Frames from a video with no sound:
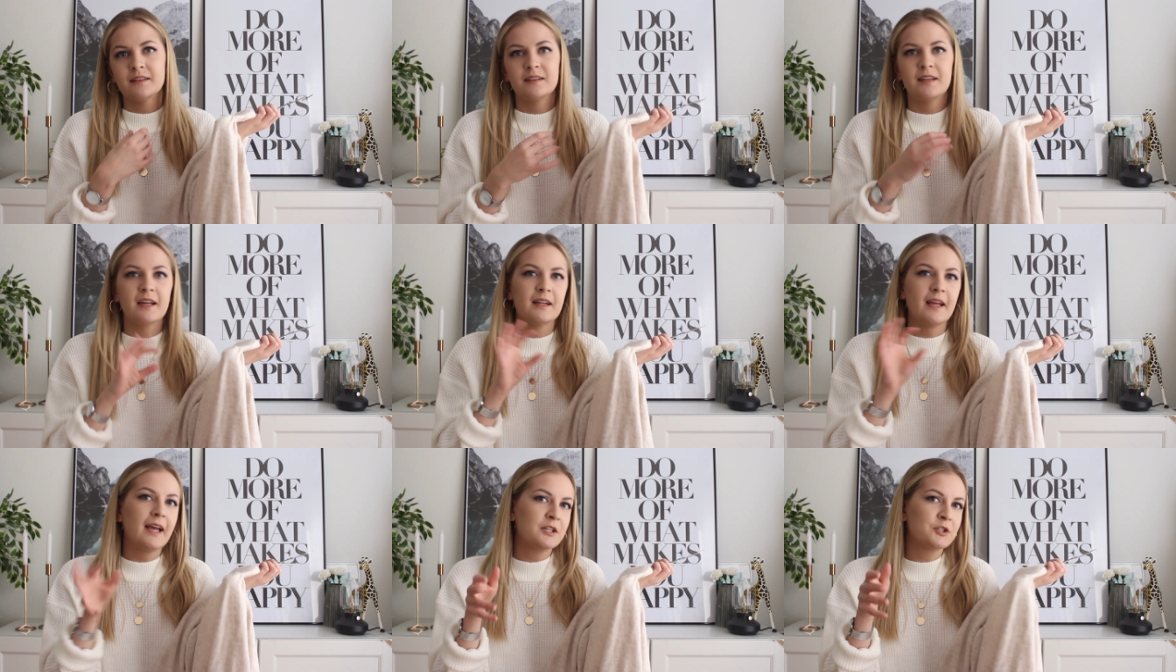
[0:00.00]

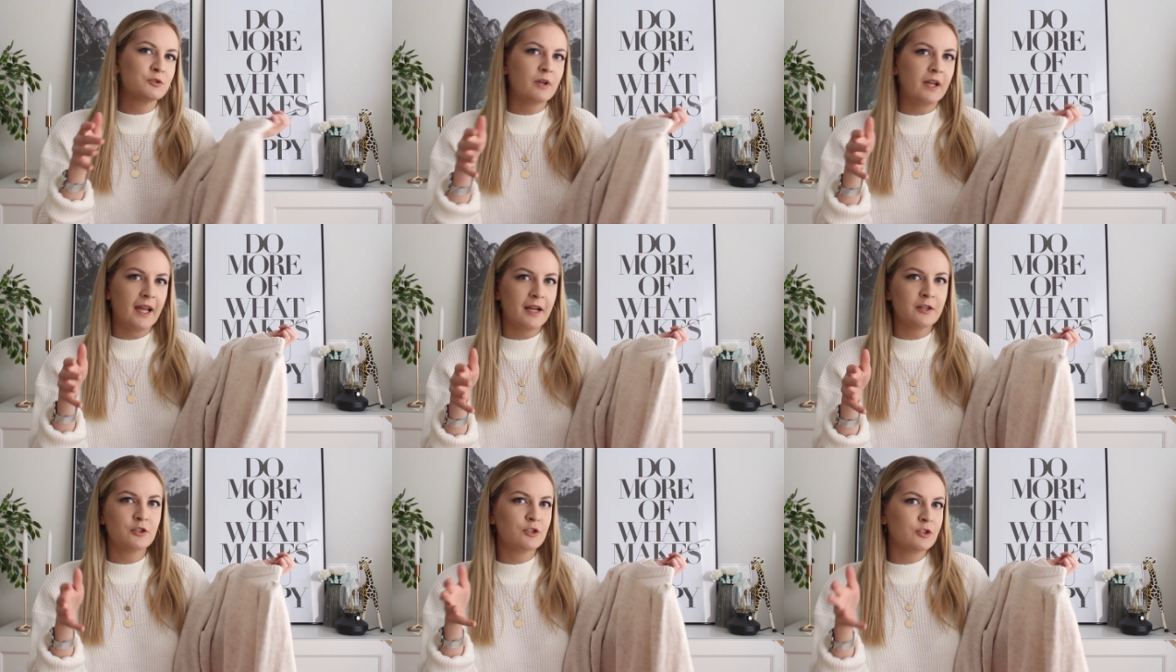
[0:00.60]
that extra
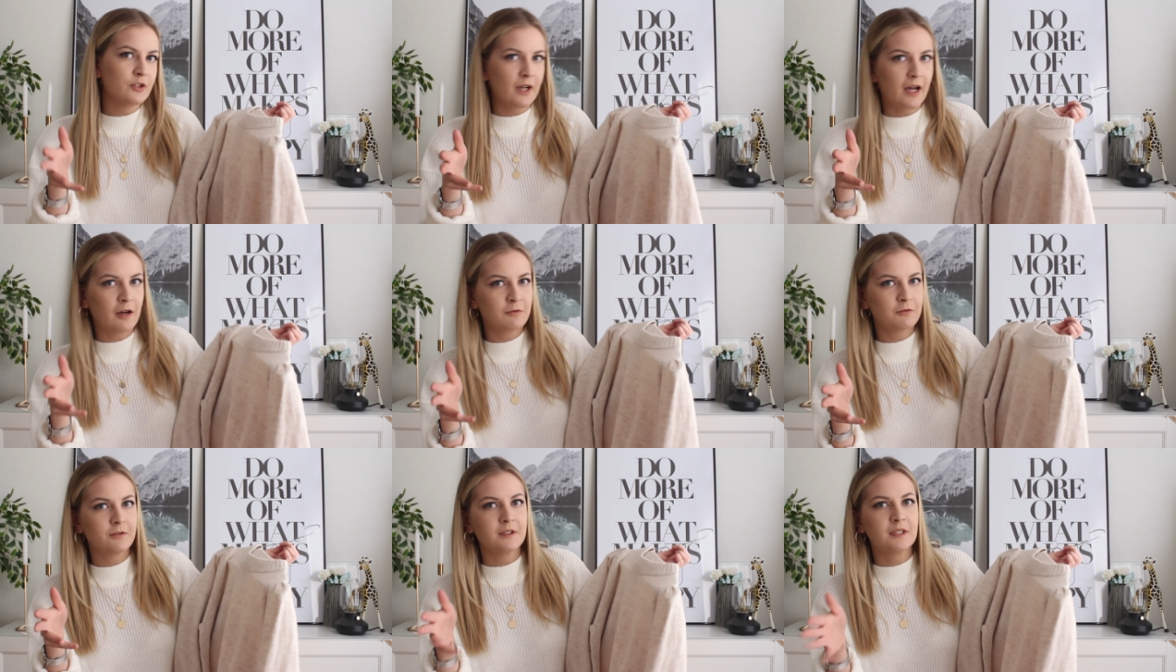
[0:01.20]
edge to your
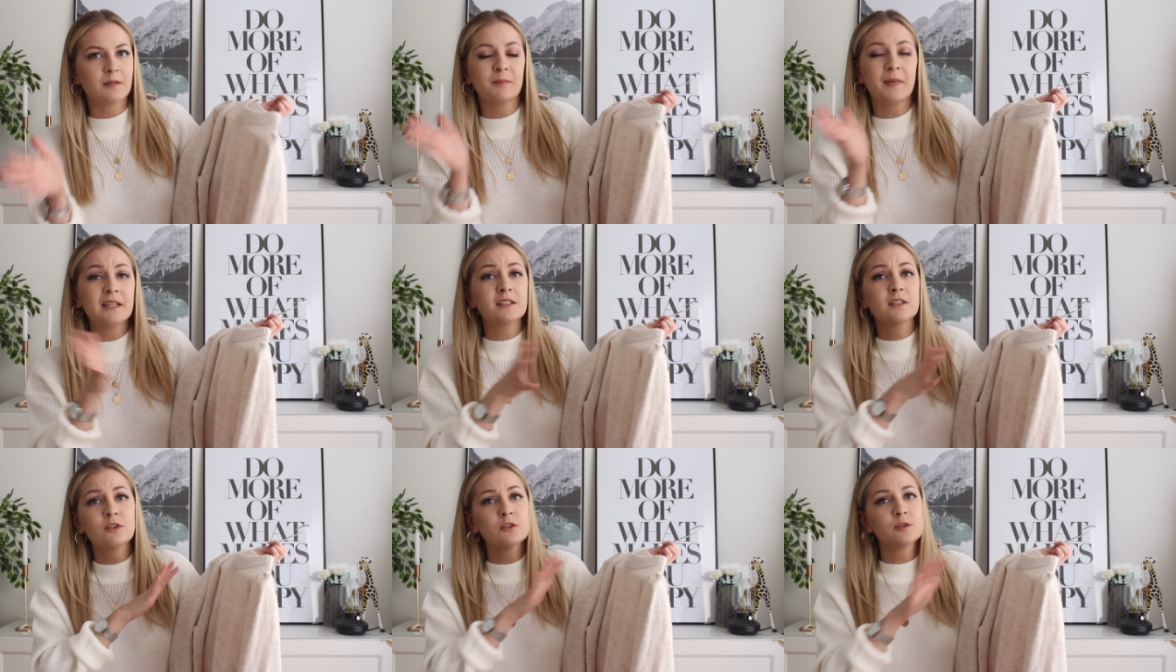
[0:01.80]
outfit that
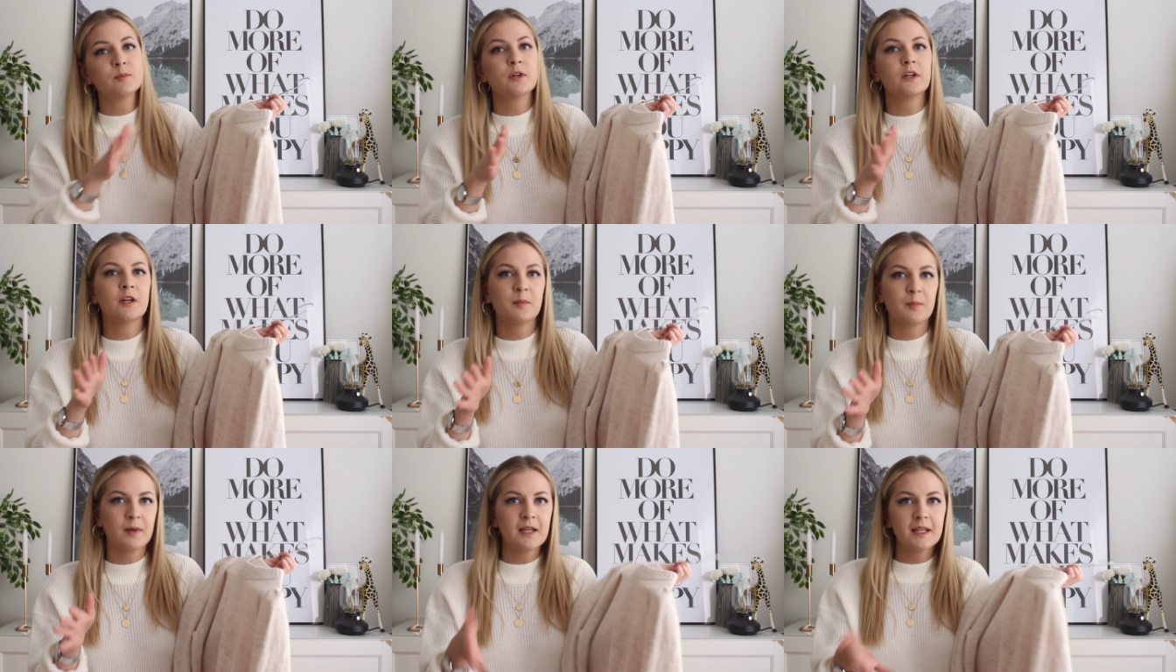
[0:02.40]
makes it look more
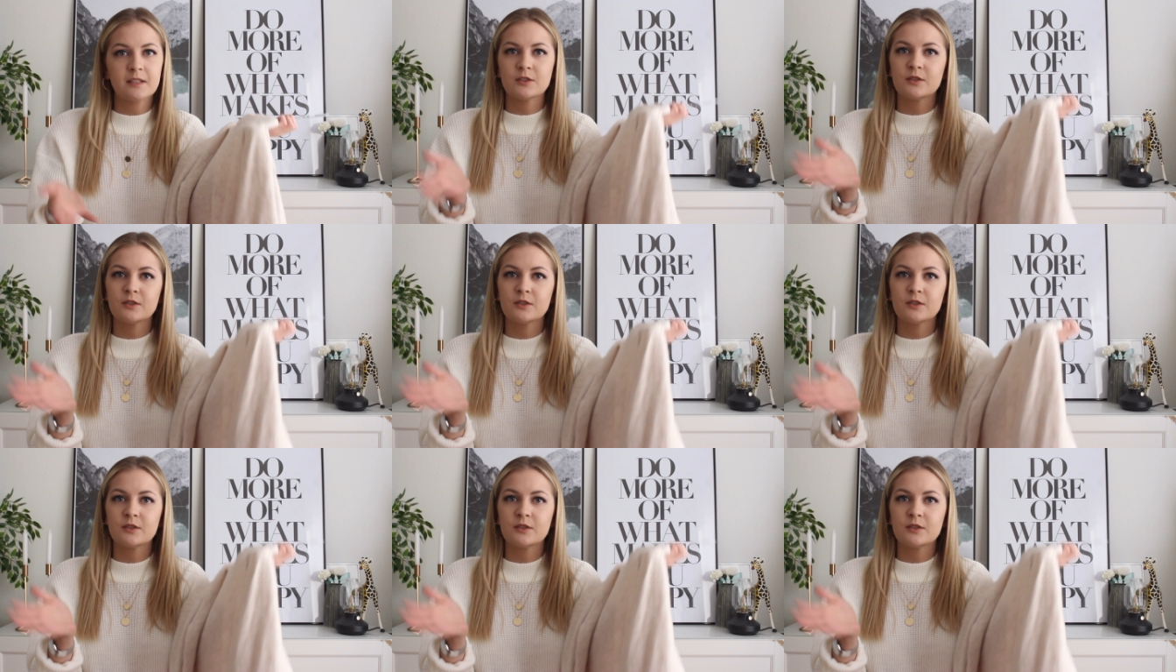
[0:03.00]
complete.